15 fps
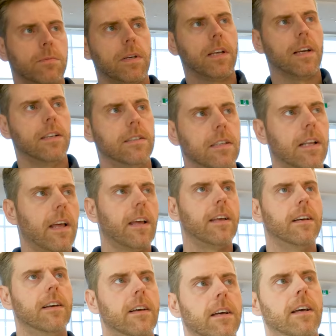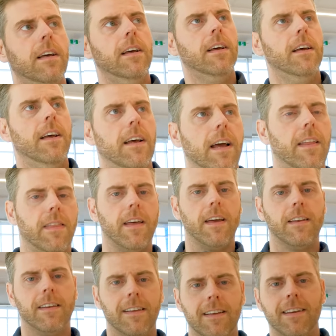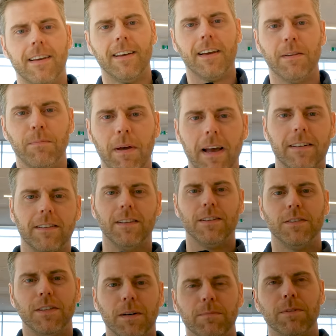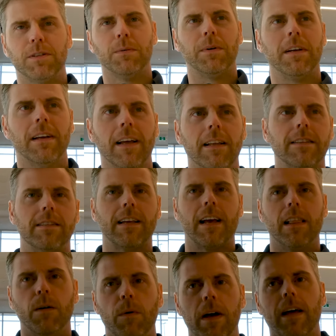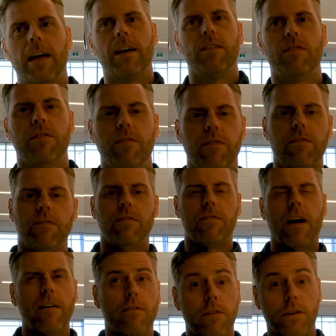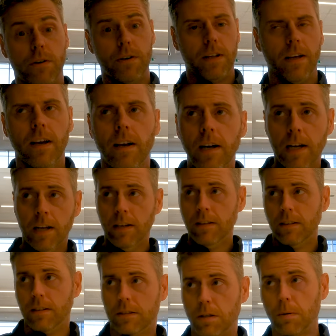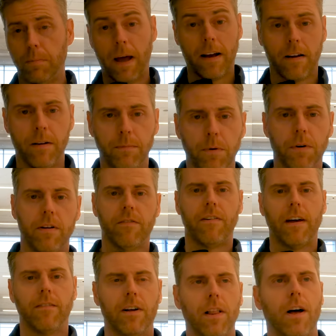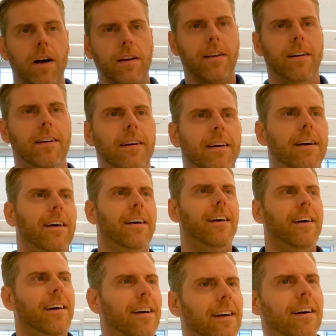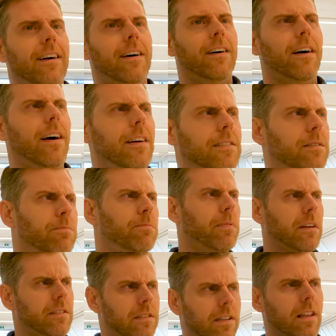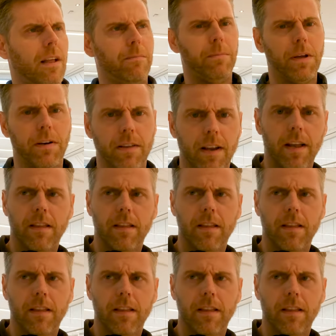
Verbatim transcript: we can today and then head back to the ship so we can get sail away at 5.30. So back on board at 5 o'clock. Ah, the place is a lot bigger than